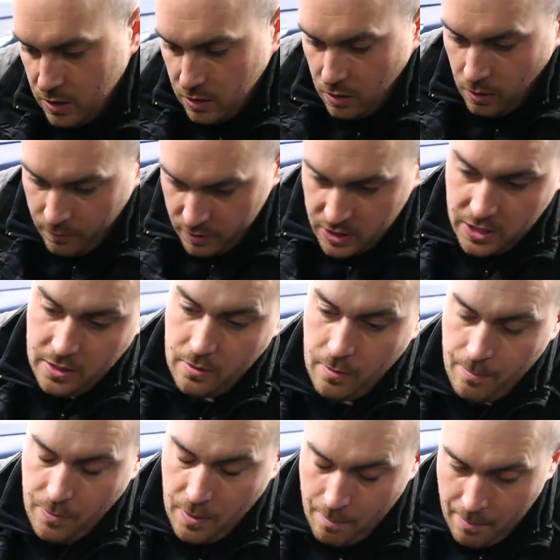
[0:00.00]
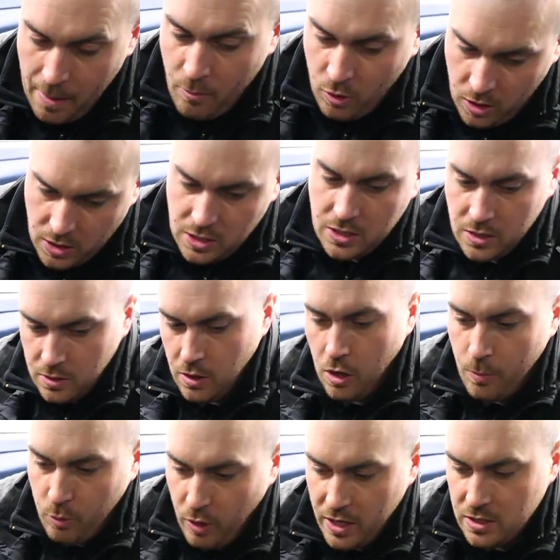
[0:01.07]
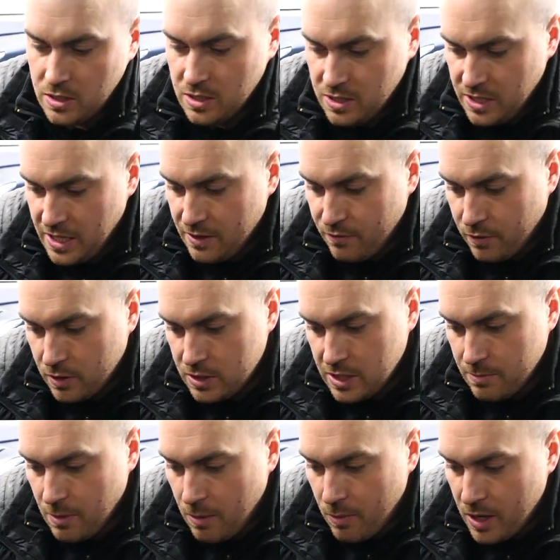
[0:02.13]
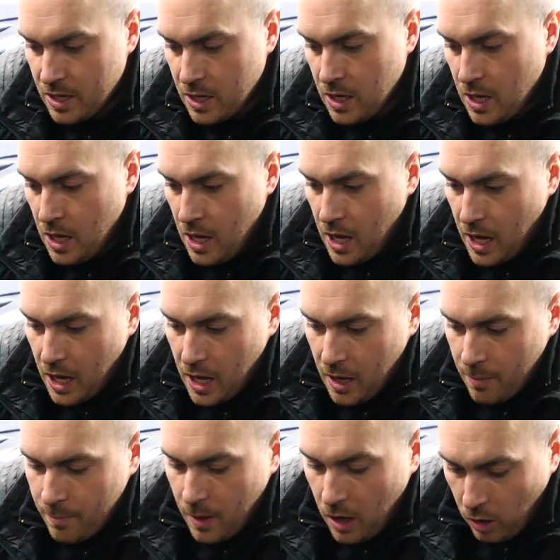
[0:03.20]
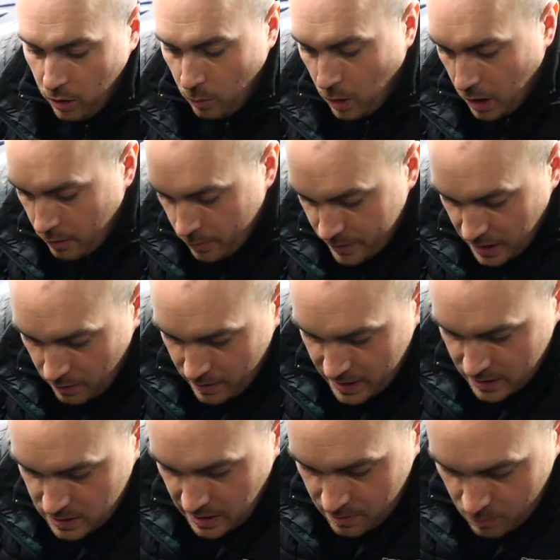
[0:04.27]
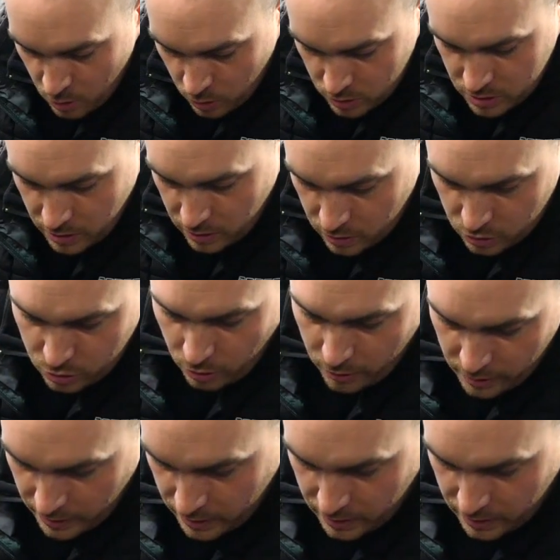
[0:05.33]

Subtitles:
that obviously memorises and operates the seat for the seat memory. A lot of the wiring we don't need anymore, so the control unit